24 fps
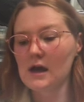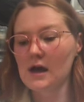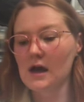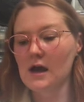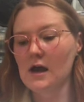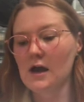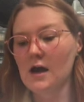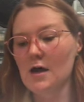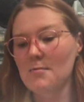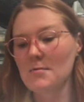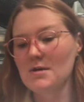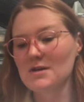
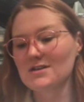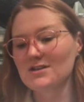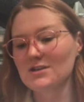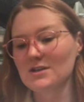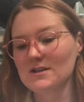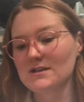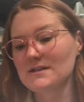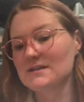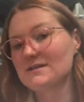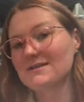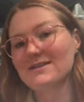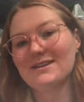It
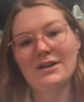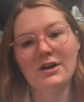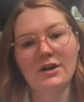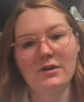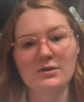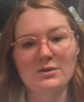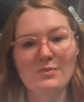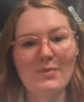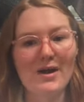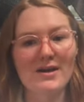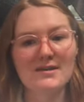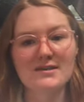just,
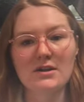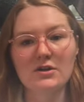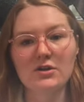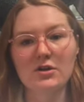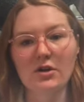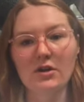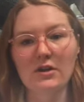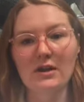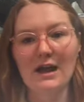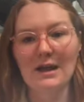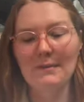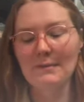depends on
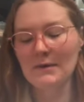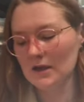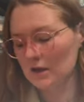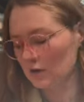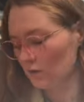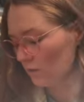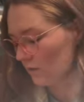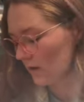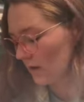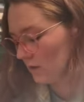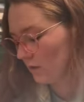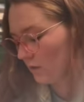your climate
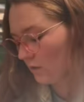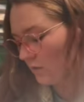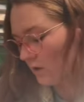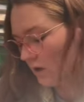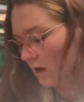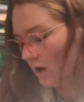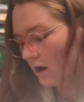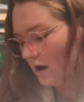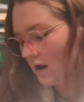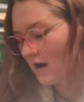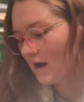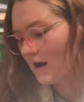and where you
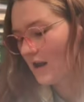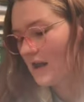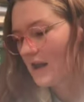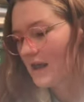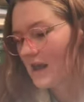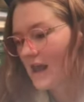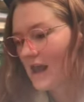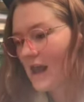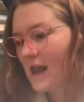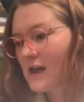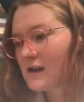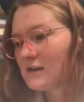are.
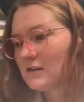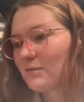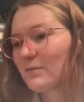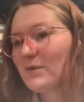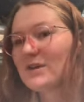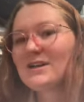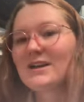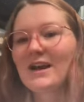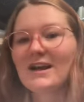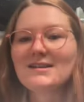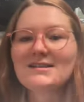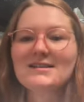And
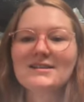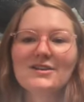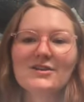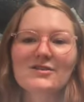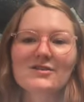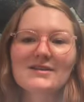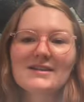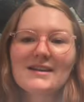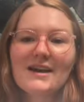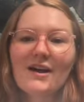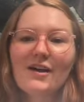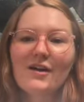be nice to
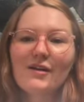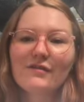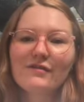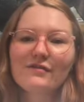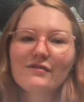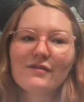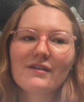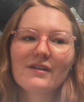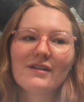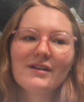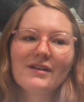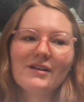
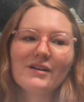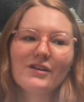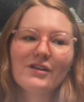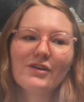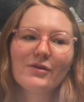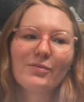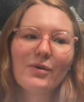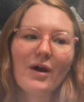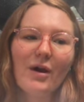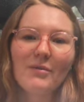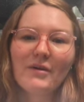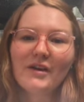yourself.
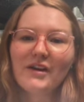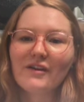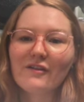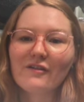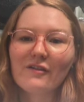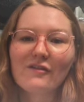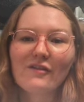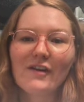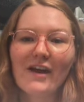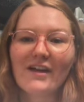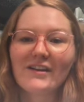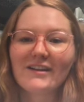You're probably gonna
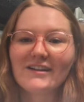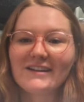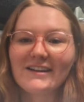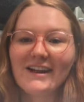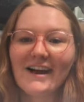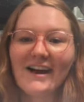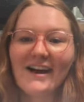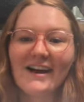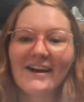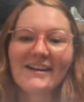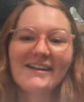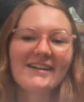fail a
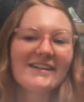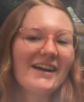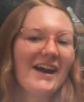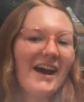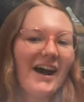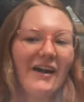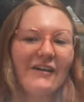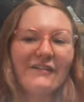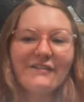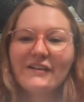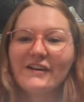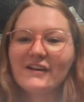lot.
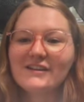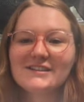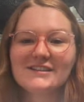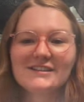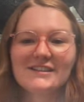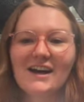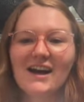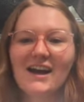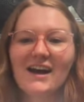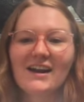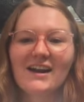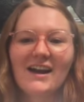I failed a
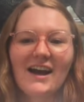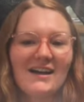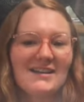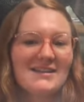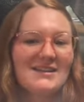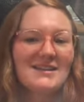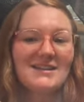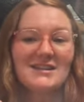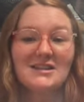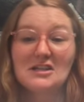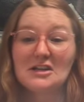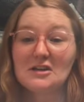lot. I
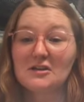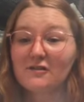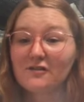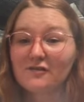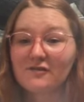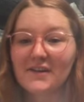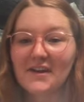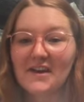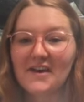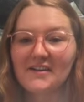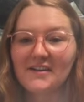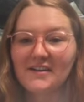still
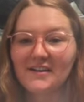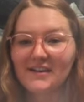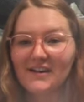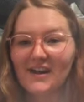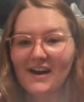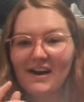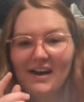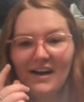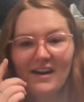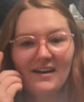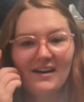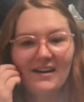fail a
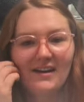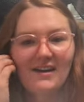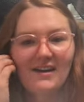lot.